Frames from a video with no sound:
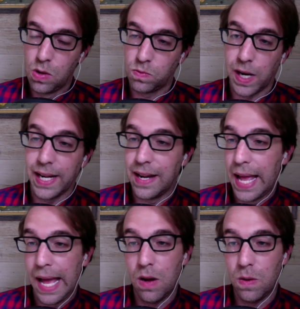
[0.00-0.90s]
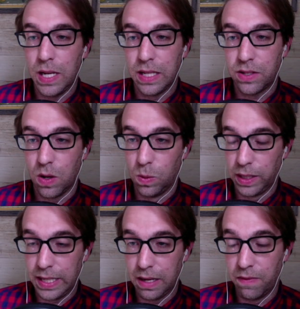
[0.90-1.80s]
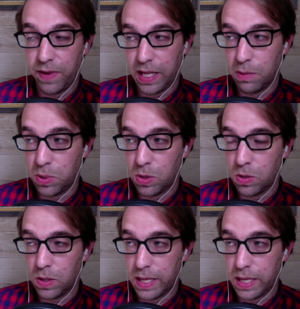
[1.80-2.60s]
right now it's only available